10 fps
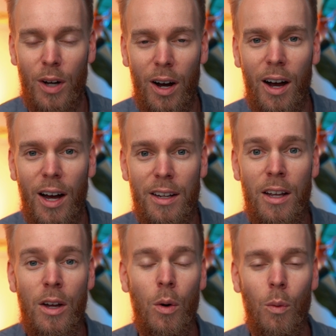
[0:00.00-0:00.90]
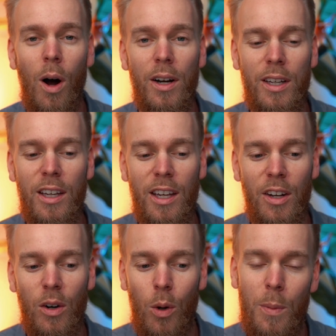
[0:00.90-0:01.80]
God, walking
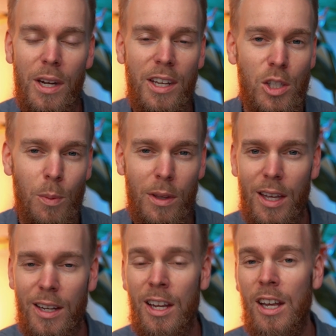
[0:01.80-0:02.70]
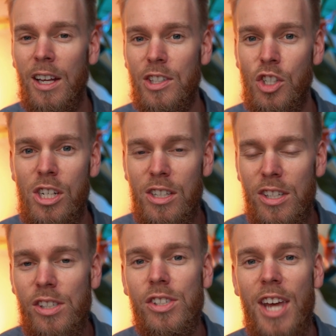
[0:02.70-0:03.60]
in obedience. But then
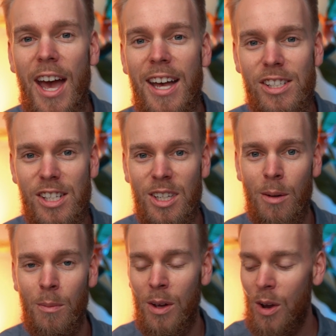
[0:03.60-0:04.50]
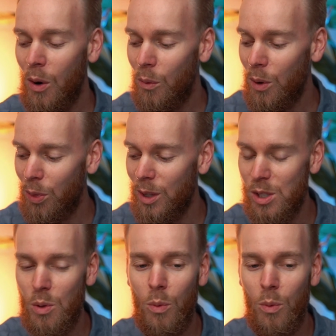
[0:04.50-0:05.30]
Jesus tests him with this